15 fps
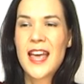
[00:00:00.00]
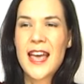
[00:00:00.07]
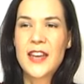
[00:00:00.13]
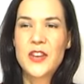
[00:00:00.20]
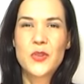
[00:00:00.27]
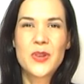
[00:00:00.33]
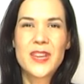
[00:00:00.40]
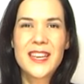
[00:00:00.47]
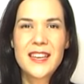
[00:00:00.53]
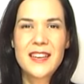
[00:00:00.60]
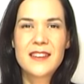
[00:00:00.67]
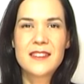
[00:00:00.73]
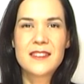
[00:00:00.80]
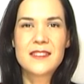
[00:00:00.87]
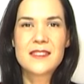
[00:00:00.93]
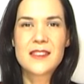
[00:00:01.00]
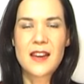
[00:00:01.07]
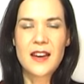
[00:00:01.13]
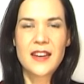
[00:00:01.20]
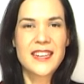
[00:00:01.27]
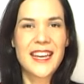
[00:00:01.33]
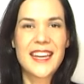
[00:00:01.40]
and your ears
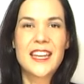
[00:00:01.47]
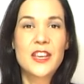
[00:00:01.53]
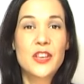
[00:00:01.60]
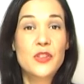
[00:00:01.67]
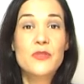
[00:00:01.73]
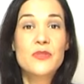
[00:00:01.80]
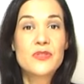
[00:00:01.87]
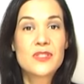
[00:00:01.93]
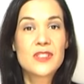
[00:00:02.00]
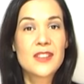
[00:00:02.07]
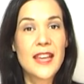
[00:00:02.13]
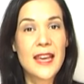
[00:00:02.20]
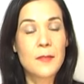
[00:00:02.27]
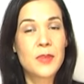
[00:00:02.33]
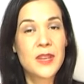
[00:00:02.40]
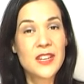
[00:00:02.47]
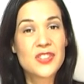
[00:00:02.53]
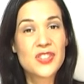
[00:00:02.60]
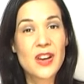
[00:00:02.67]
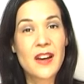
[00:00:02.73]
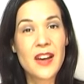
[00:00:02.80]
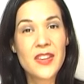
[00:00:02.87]
aren't getting used to that
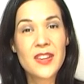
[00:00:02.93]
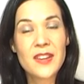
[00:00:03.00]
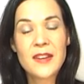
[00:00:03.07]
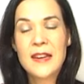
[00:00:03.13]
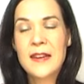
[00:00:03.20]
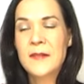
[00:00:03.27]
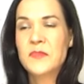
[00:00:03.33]
pitch either.